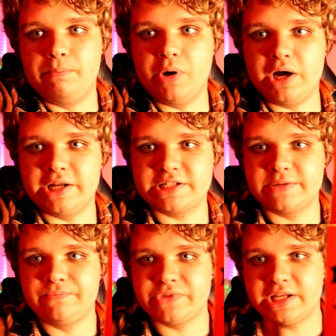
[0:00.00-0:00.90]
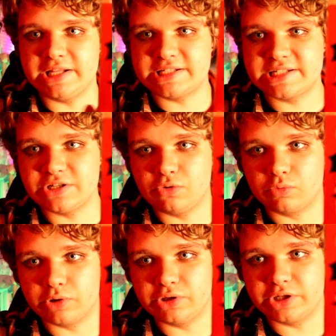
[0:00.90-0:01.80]
but it's still
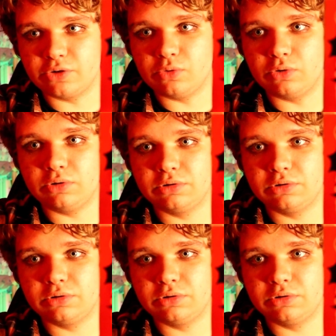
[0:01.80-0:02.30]
really cool.